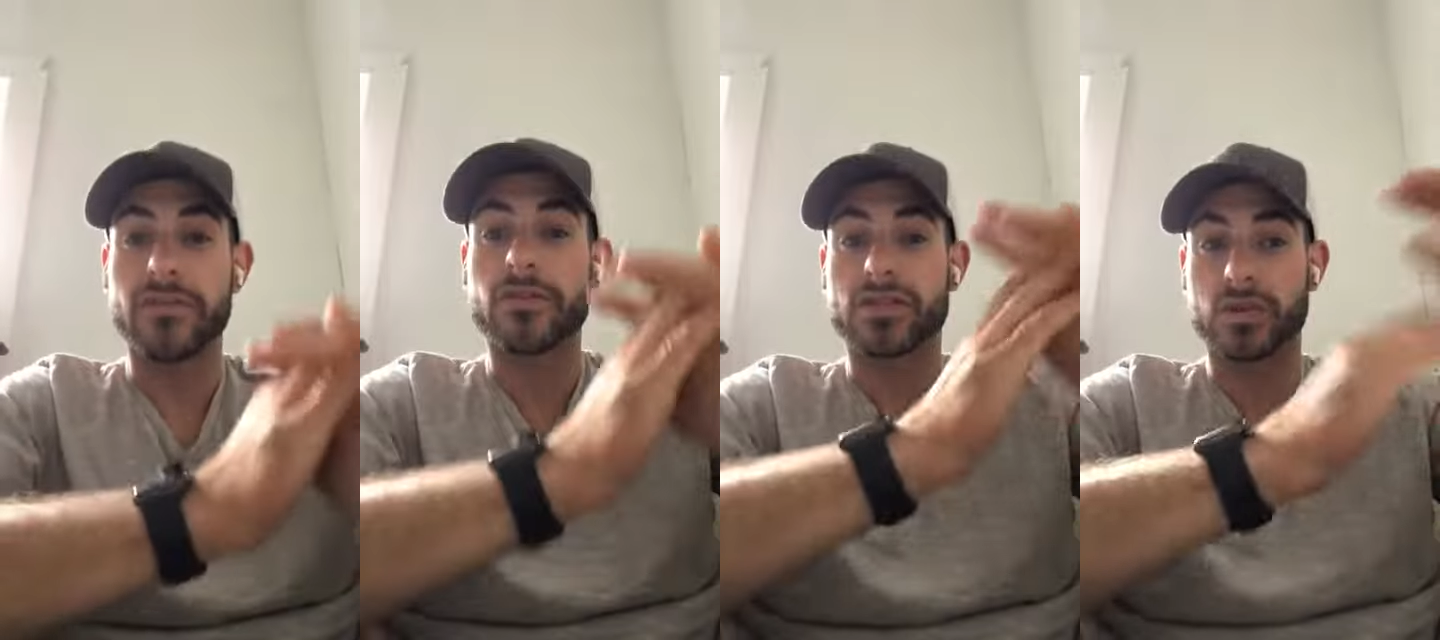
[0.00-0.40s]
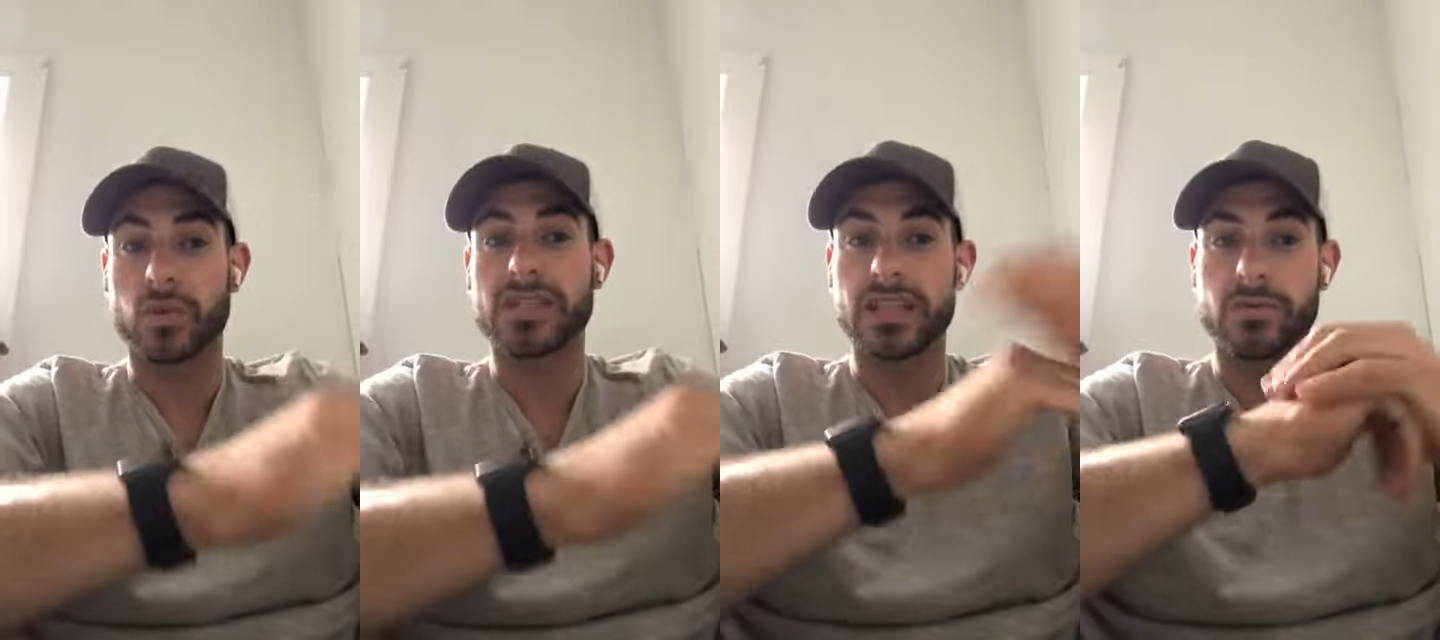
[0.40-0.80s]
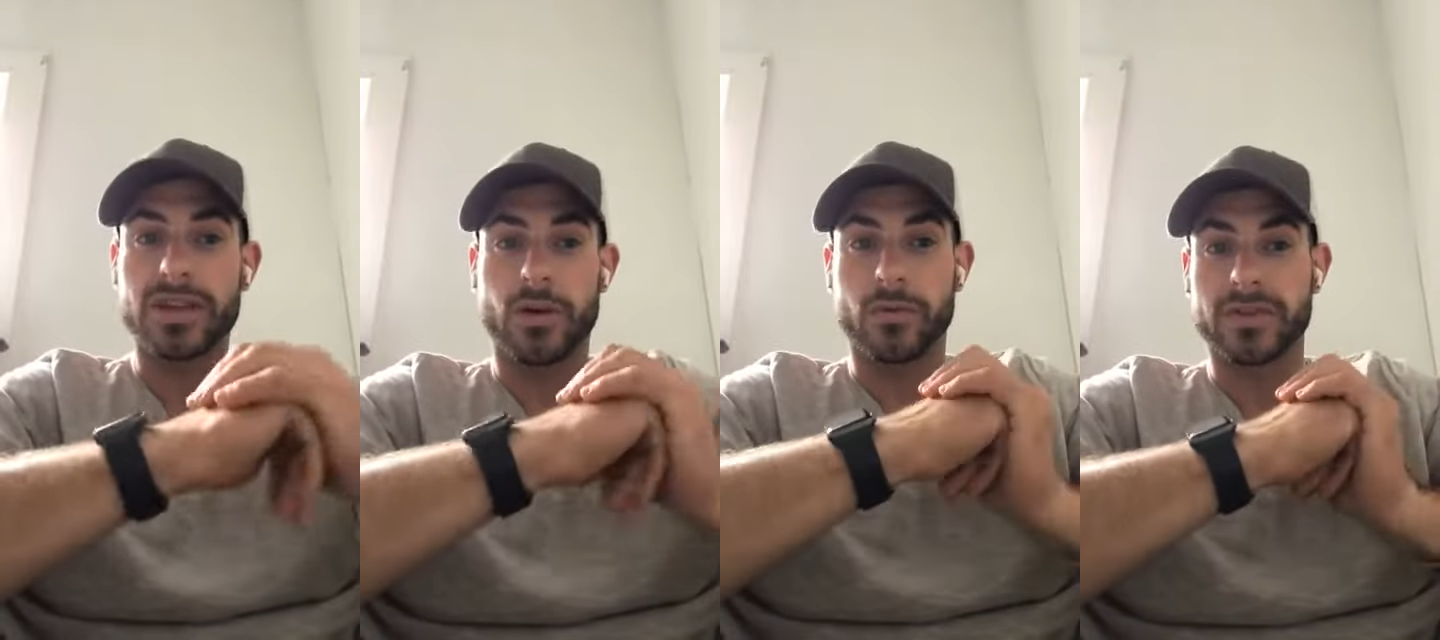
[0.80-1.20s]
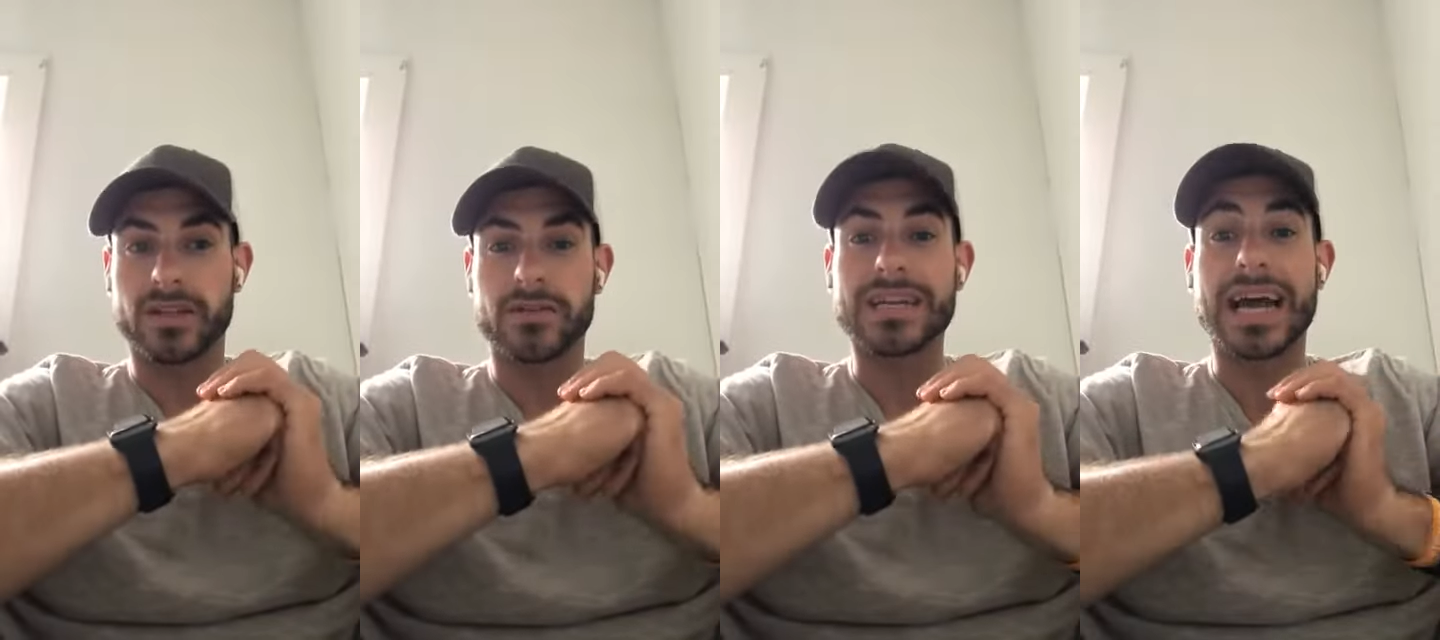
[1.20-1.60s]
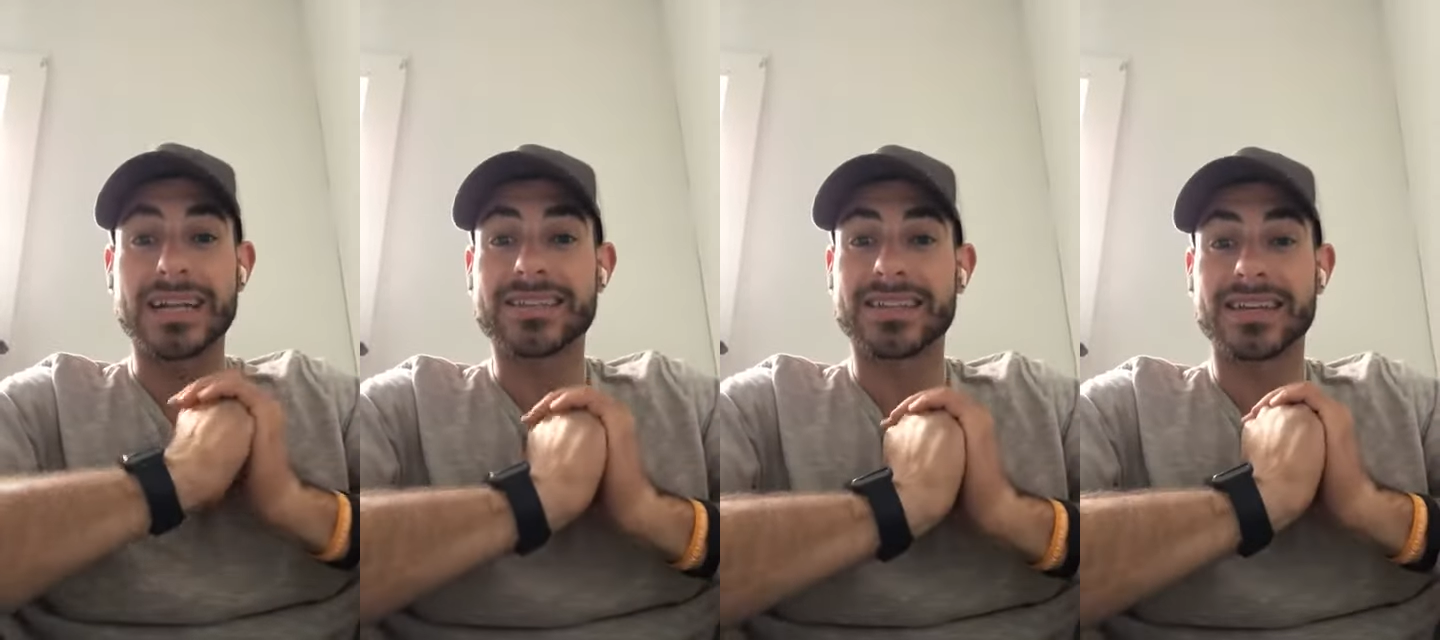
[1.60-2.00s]
verse 23 over you.
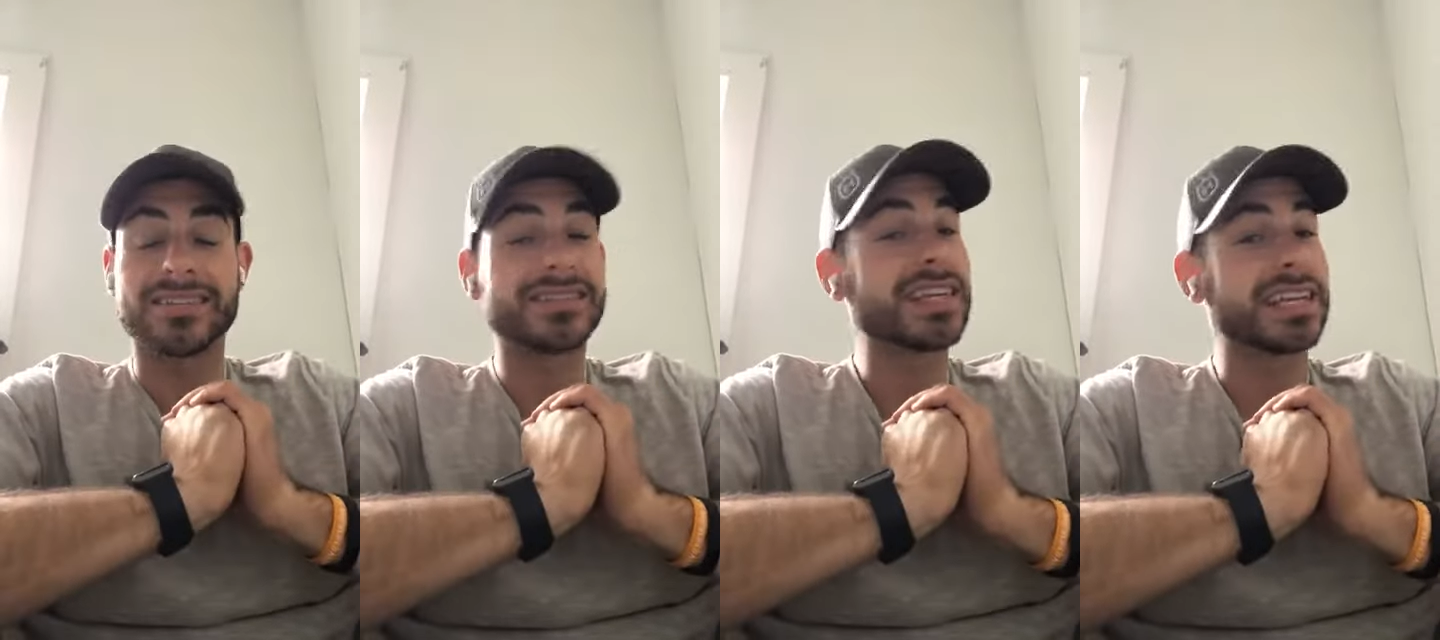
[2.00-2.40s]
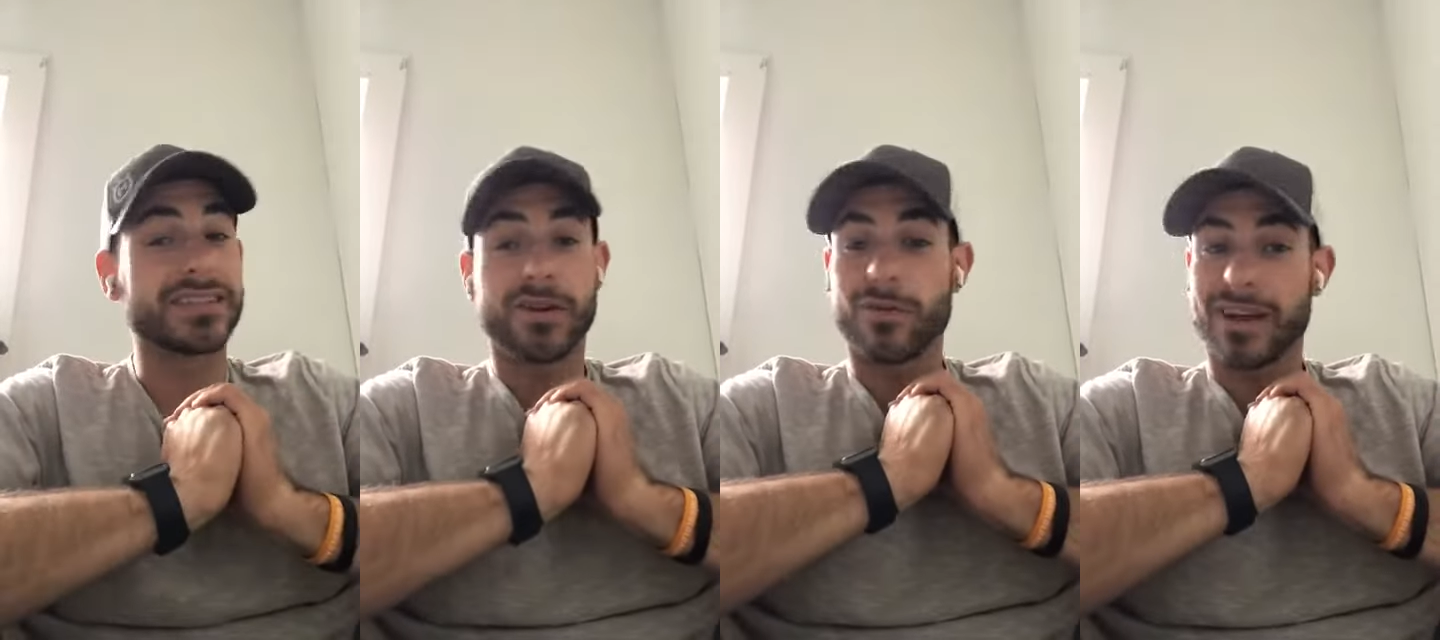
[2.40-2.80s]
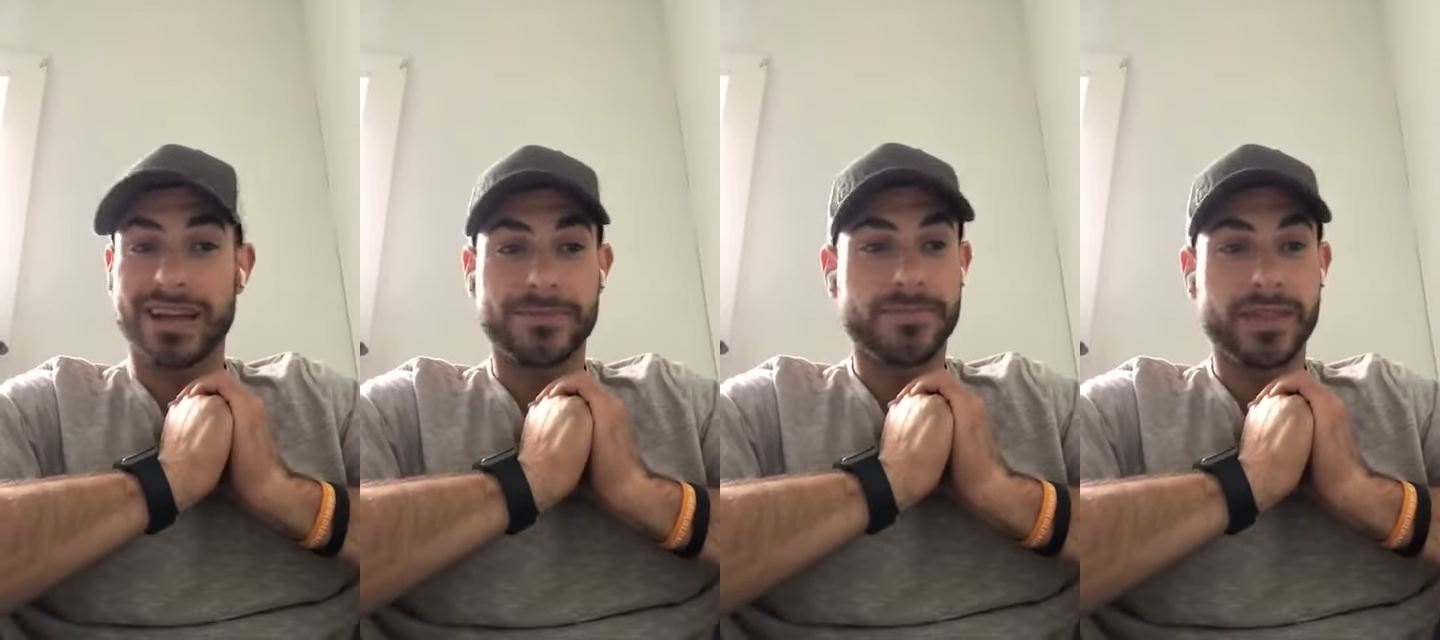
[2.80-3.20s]
God says, it's all right.